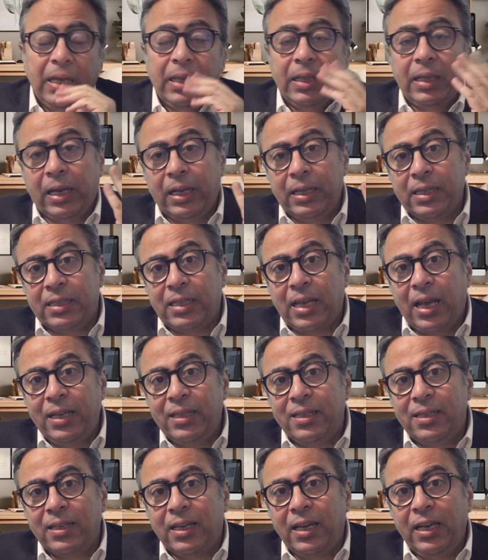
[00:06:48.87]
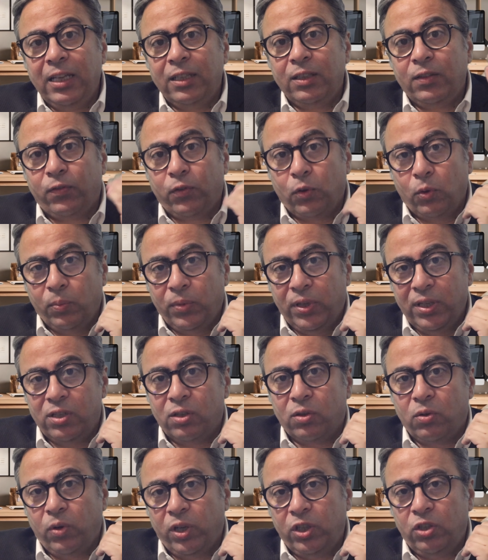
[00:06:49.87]
The insights gained from this
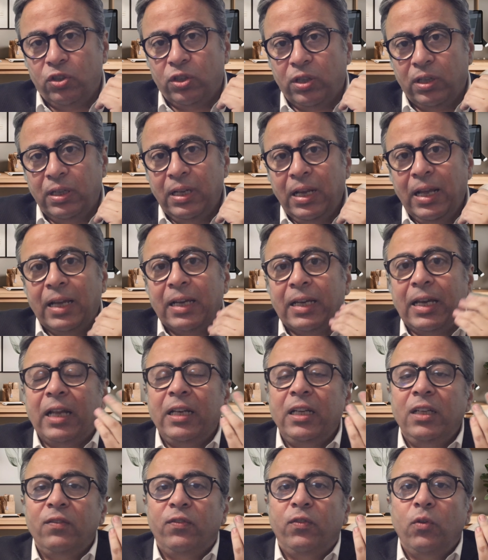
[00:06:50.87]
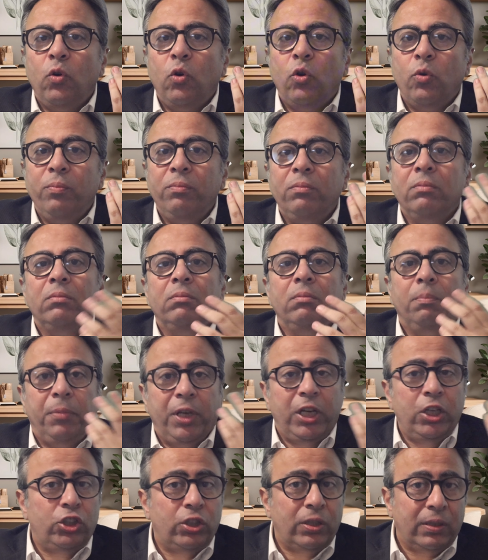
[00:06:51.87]
question can inform
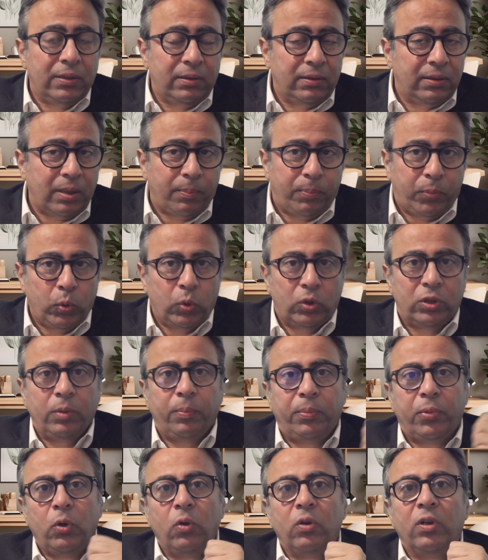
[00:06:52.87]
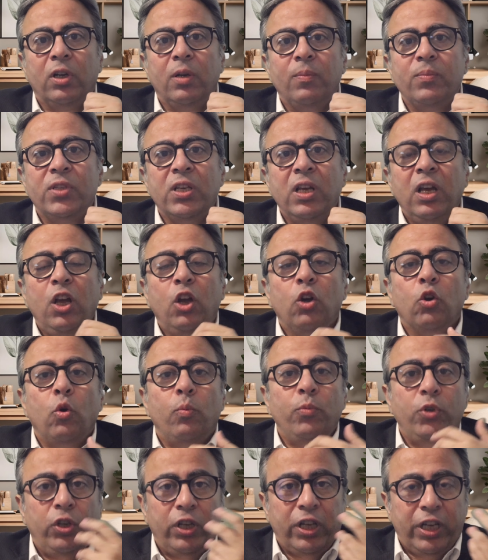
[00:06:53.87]
patient support programs,
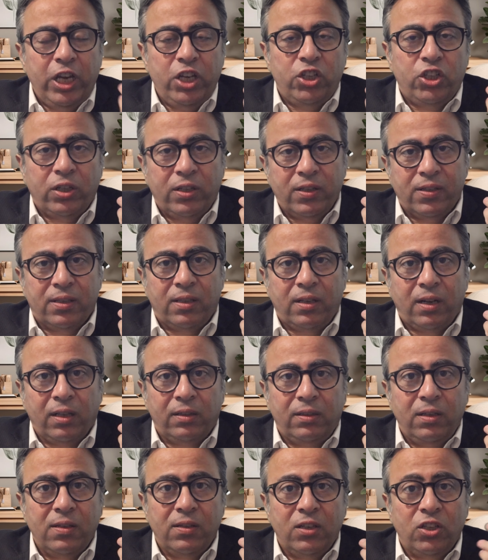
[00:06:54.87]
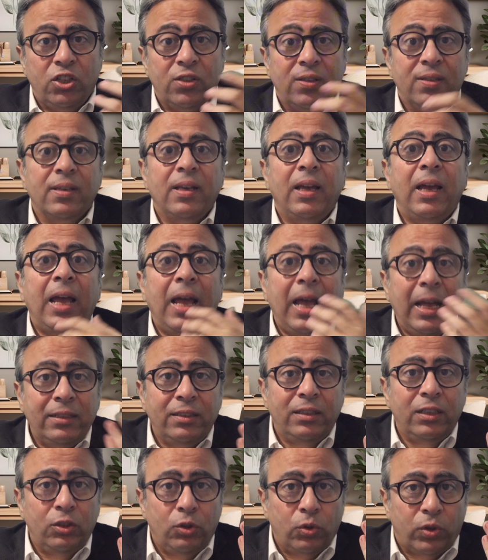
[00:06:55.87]
communication strategies,
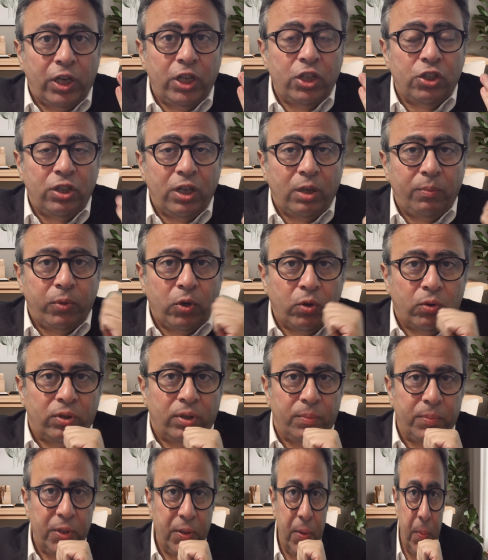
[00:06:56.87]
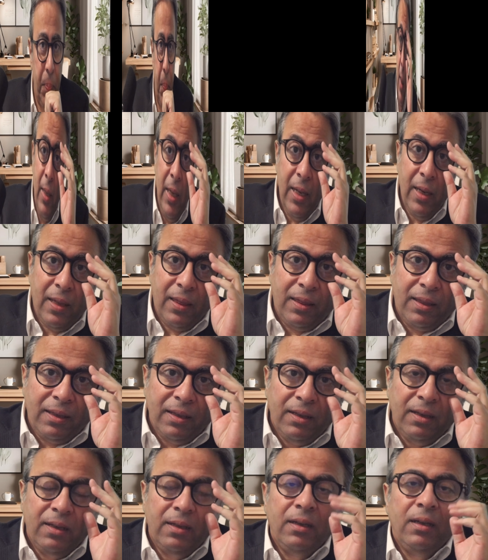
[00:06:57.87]
and educational programs. Sixth,
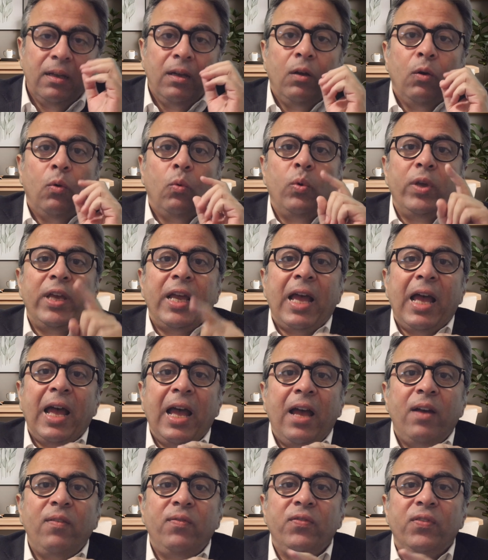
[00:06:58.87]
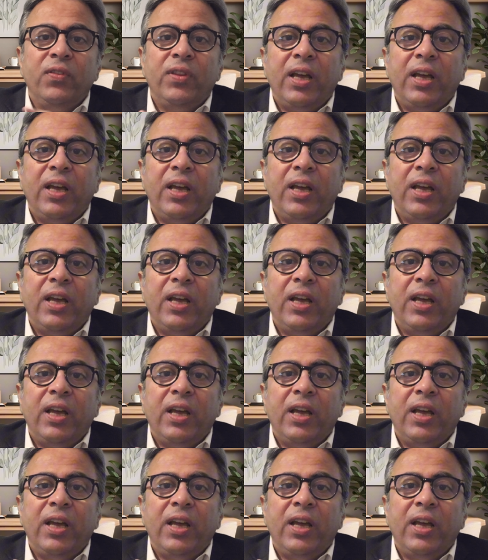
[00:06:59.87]
we have